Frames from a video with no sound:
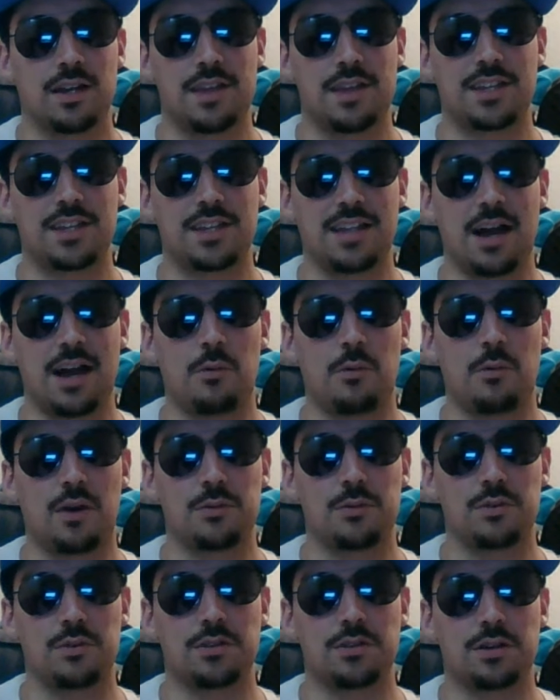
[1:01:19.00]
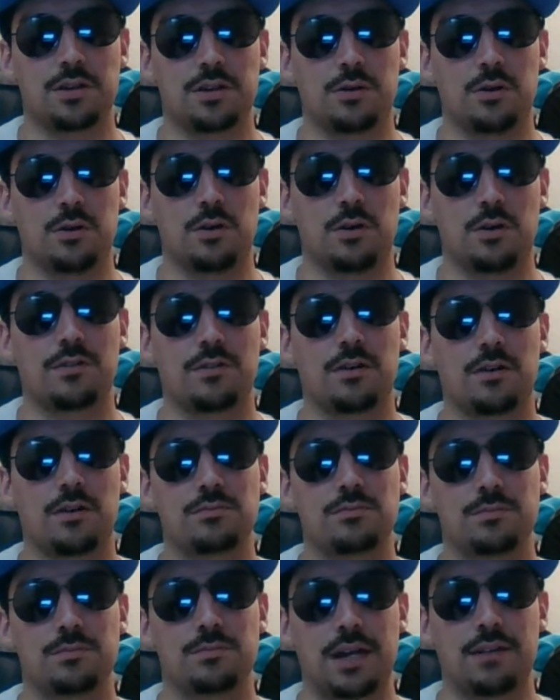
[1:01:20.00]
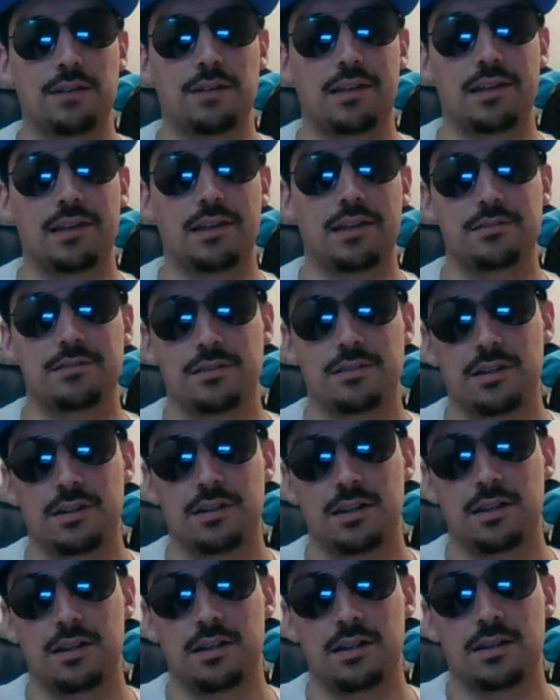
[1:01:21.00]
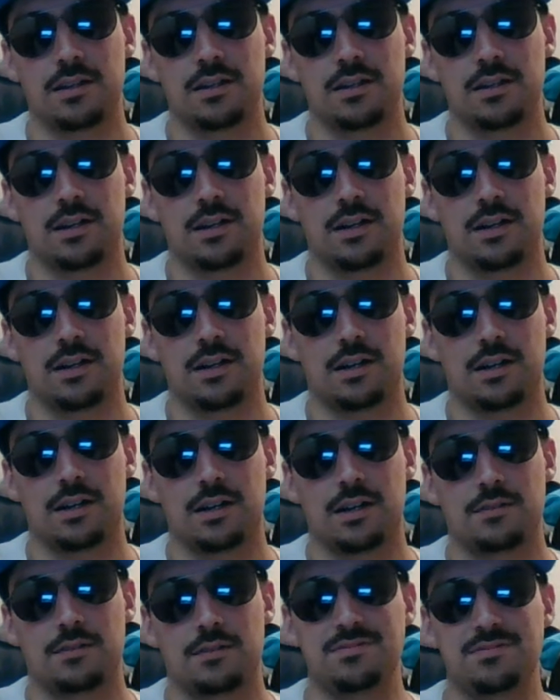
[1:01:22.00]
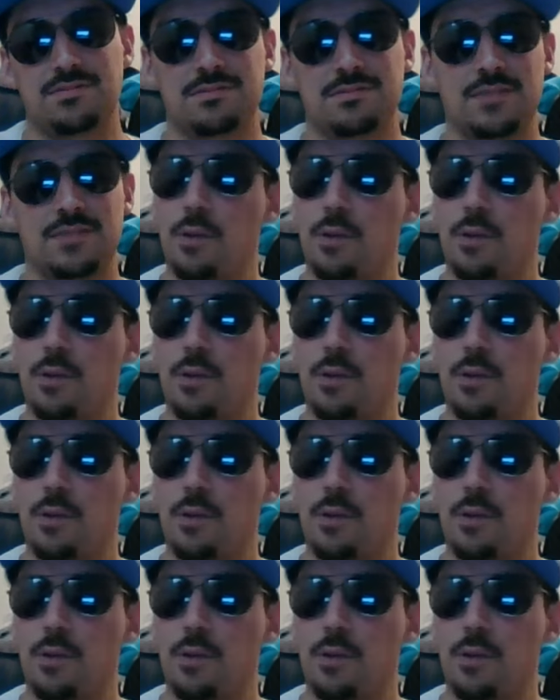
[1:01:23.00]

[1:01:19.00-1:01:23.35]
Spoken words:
I think that one will go over, barely. I